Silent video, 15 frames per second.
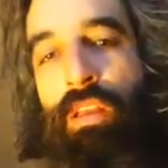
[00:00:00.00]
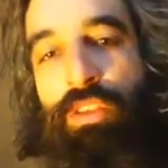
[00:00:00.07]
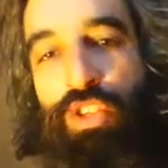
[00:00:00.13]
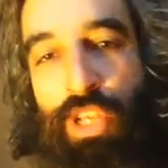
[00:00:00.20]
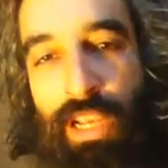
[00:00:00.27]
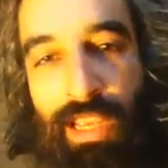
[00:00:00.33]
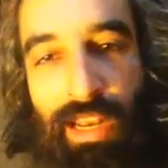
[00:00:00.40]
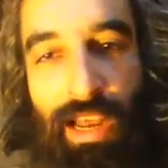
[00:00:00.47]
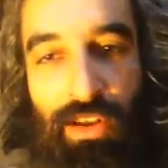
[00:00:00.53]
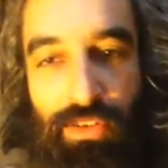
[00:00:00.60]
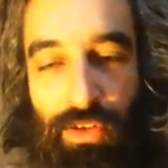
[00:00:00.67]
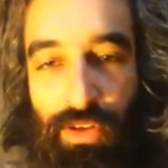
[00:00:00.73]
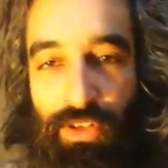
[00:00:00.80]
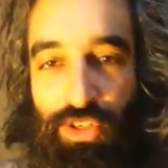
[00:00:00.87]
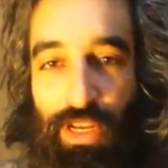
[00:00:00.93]
Check it out,
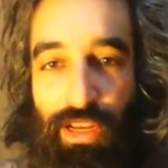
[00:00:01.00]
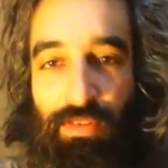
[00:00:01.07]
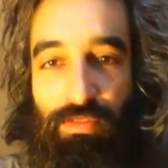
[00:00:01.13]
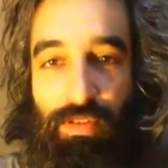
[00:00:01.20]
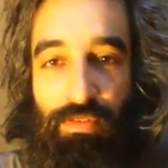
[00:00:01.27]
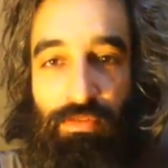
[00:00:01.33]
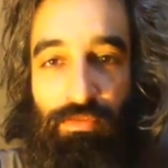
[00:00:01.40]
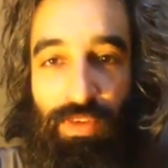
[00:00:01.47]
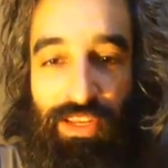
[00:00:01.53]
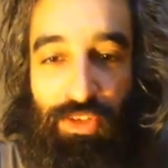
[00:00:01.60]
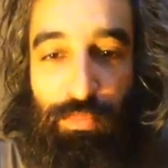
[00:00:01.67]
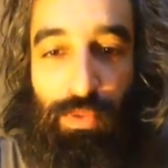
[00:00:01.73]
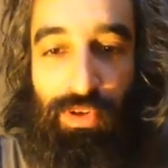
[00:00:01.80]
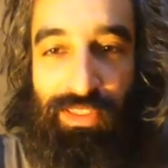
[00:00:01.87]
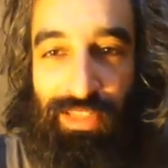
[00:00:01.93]
dude, and check and
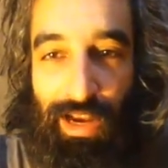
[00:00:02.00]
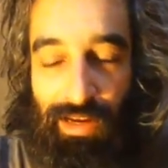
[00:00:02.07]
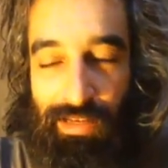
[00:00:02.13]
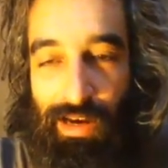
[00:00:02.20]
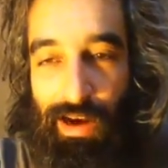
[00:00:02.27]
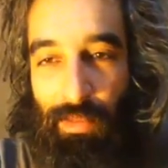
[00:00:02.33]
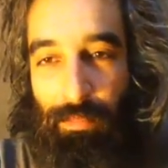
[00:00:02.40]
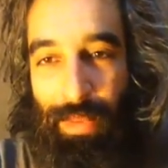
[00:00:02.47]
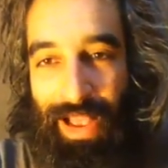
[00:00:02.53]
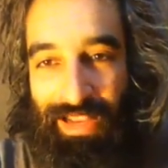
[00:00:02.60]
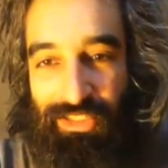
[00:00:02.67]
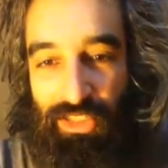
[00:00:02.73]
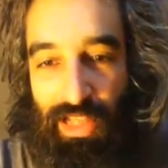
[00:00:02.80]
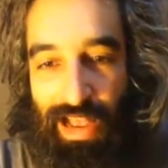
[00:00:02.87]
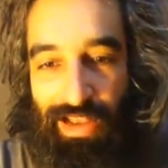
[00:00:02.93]
Facebook.com
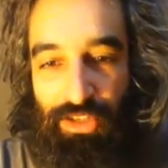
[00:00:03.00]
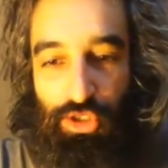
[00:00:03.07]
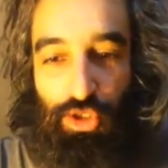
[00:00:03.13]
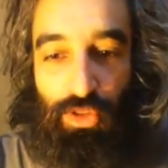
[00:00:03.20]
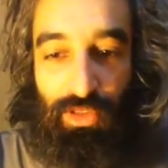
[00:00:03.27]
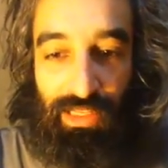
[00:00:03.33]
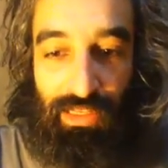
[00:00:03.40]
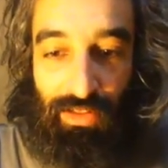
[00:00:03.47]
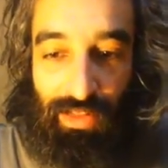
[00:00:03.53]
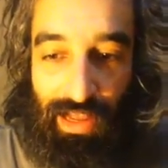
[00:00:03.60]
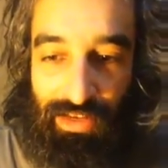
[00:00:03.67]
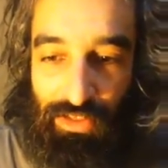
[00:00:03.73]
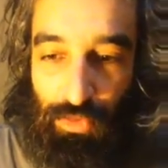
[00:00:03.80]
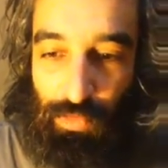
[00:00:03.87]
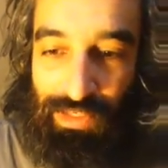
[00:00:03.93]
backslash
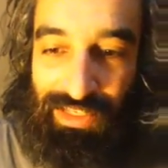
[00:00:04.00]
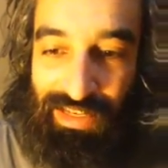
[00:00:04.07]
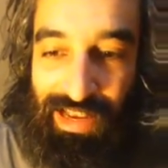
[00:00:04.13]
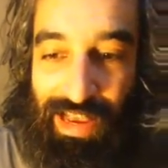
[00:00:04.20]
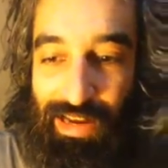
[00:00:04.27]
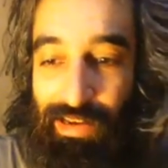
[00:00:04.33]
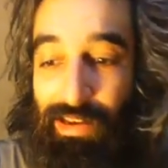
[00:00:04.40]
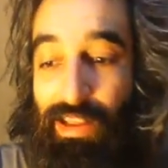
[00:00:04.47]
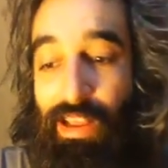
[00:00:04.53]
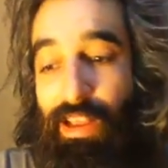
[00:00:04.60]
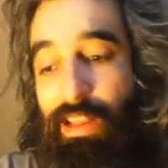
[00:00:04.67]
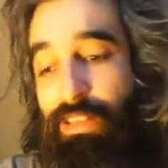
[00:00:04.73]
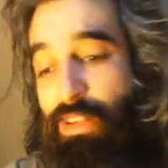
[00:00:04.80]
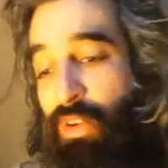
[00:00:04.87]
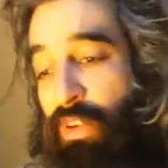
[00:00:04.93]
Legalize Louisiana.
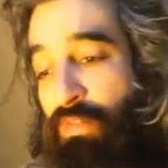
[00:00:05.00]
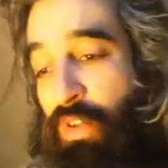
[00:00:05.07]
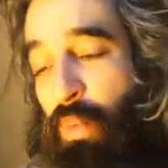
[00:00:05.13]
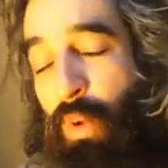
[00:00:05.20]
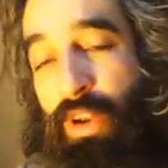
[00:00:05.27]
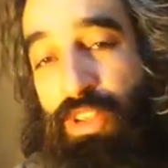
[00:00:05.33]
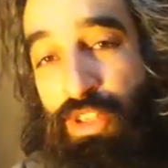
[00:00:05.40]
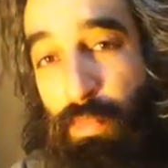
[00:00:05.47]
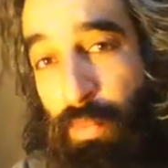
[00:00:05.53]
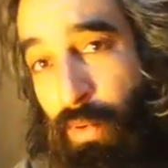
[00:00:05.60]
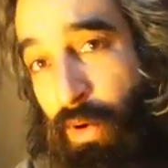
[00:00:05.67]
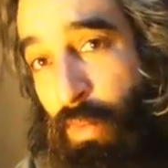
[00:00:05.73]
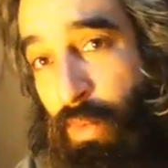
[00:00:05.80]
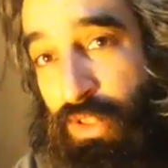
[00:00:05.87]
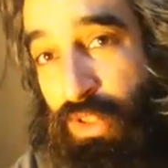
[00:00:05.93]
Dude, if you want to
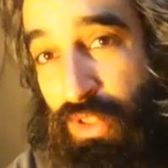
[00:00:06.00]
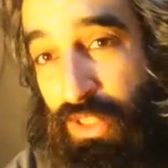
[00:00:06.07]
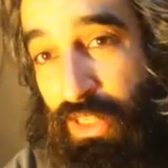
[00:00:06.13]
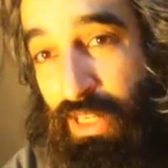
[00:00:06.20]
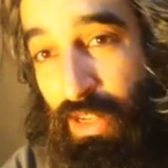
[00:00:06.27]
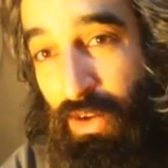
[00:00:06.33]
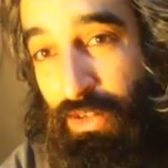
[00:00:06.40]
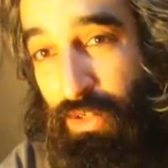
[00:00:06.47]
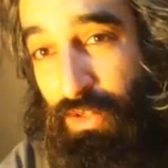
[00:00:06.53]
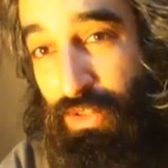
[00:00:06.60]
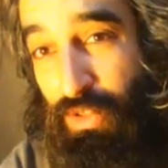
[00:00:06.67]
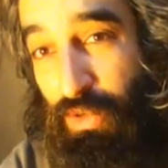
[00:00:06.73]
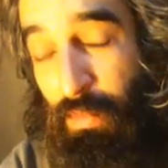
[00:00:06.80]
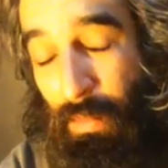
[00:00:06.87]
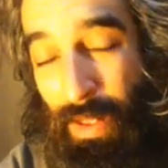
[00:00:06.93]
support what you see on
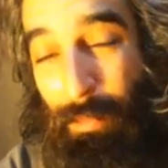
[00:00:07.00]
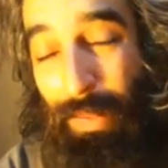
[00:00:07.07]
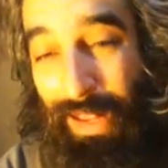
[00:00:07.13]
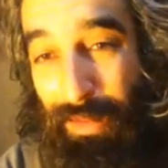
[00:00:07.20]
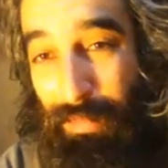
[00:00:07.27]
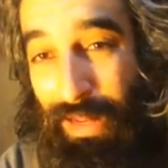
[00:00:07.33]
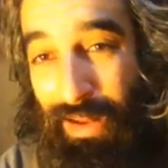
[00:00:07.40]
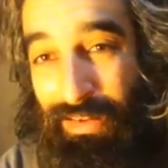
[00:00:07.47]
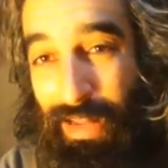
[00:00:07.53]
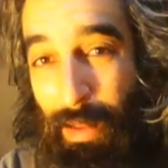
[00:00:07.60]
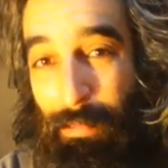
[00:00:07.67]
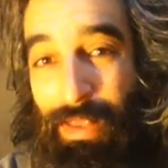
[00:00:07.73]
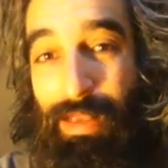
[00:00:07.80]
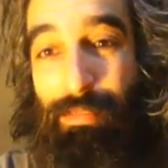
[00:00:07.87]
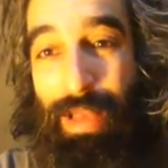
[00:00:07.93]
YouTube,
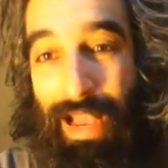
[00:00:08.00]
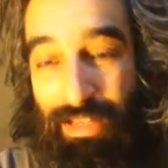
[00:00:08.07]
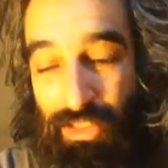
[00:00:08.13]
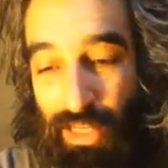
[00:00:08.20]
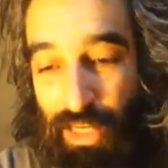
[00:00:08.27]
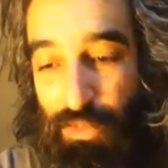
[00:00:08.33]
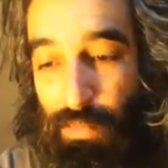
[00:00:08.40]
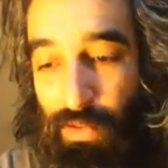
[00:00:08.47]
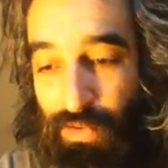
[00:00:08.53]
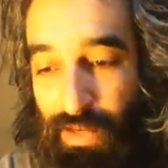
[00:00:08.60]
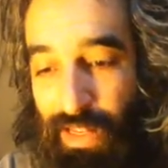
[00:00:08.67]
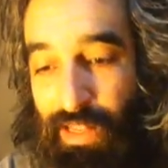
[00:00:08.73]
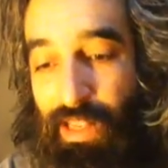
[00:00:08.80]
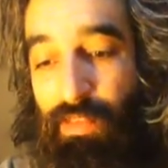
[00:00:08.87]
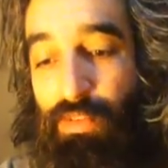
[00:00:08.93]
PayPal.me backslash
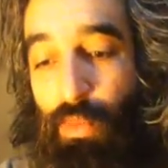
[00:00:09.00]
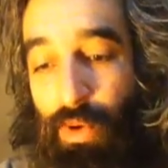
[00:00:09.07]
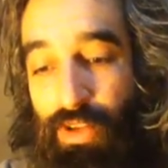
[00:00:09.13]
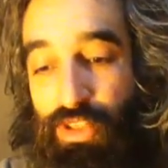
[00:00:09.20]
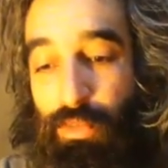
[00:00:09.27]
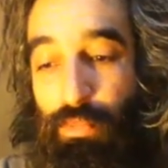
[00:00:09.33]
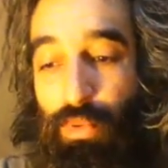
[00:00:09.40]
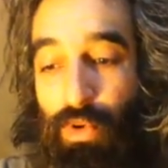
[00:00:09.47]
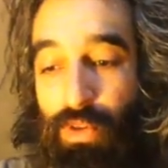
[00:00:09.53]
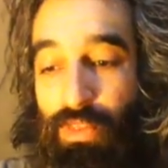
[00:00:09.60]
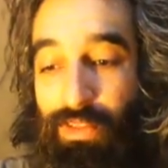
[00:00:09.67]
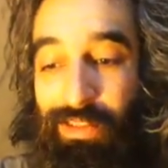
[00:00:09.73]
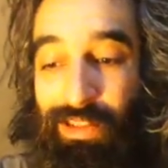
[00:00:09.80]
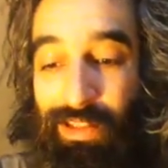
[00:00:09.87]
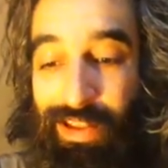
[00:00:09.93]
BrotherDank. If you want to support
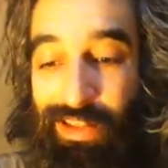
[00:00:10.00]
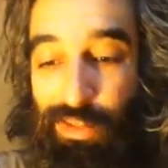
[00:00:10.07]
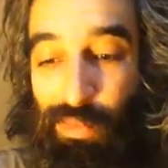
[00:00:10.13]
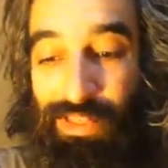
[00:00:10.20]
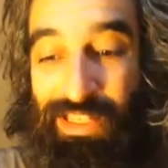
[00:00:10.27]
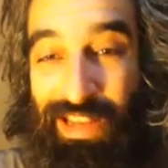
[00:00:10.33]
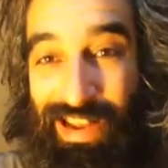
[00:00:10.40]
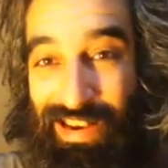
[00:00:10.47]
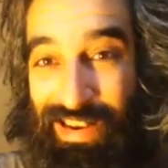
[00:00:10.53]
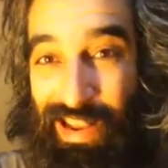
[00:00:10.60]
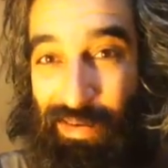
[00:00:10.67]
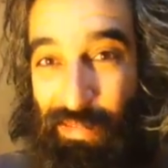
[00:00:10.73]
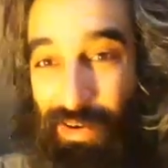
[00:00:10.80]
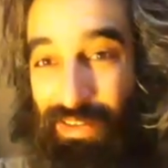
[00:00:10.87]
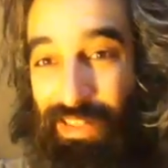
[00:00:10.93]
the Legalize Louisiana
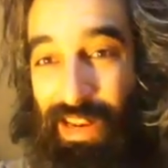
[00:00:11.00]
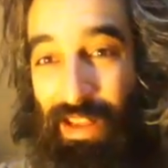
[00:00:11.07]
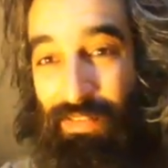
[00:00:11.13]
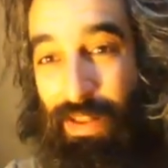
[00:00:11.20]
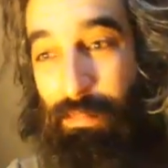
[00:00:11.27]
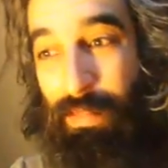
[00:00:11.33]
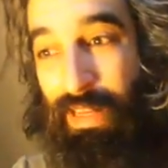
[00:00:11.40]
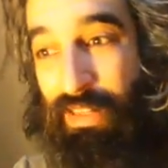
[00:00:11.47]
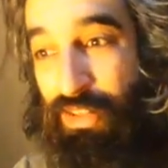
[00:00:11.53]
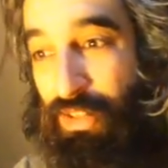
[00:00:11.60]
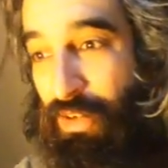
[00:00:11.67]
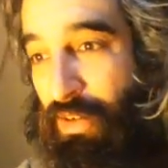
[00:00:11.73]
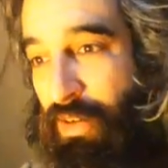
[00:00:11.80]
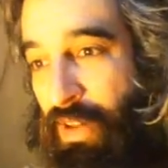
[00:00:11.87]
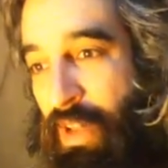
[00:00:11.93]
network that I've
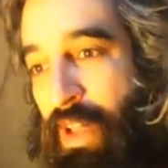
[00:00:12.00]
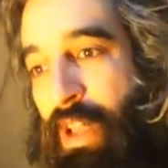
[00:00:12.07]
administered